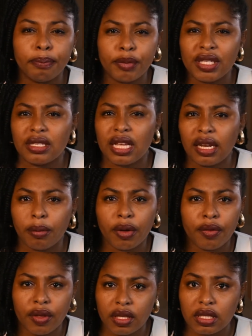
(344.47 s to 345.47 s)
be sad
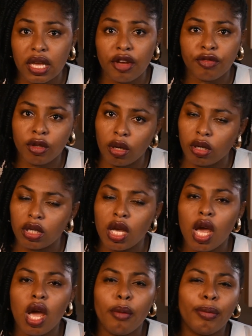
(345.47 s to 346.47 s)
about things they have done.
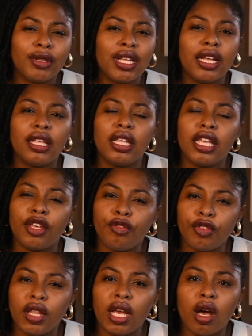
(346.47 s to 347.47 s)
But that
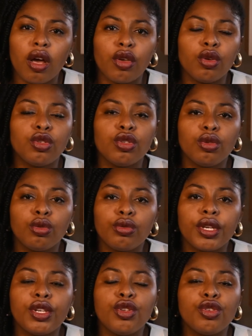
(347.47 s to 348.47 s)
if they are your
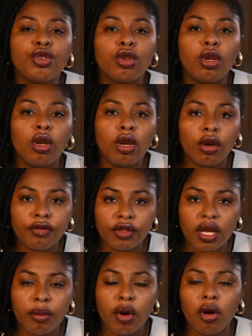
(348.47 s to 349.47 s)
children, you should love
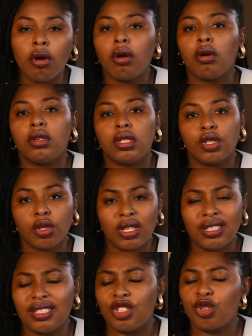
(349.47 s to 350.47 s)
them
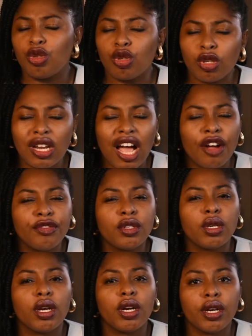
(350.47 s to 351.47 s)
unconditionally. They should not have
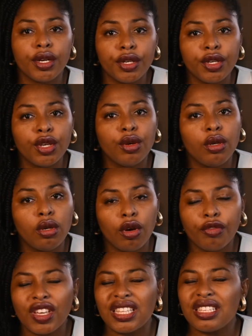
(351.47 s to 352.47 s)
to earn your
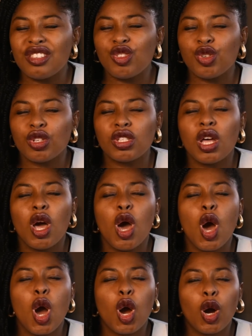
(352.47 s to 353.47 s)
love. It is just
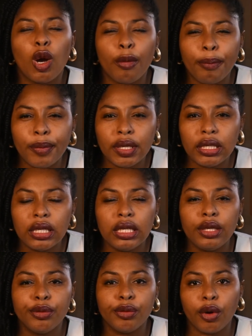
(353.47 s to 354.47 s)

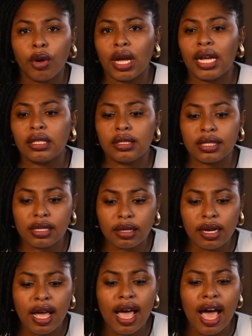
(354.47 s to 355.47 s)
completely wrong. And
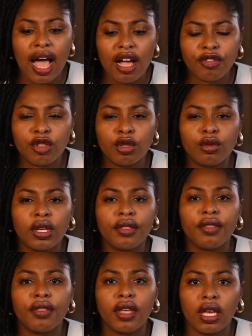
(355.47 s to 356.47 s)
to have children
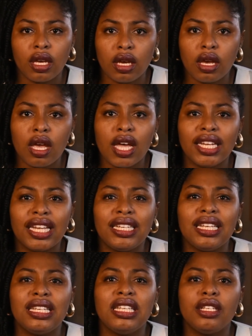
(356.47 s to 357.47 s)
think that
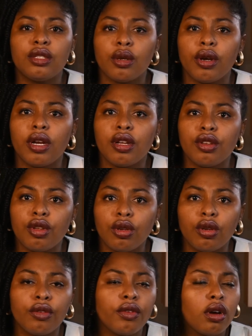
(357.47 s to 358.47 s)
they need to earn your
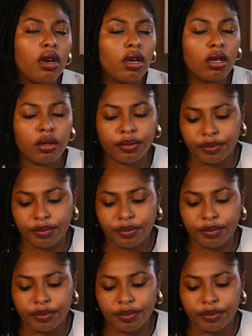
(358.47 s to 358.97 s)
love,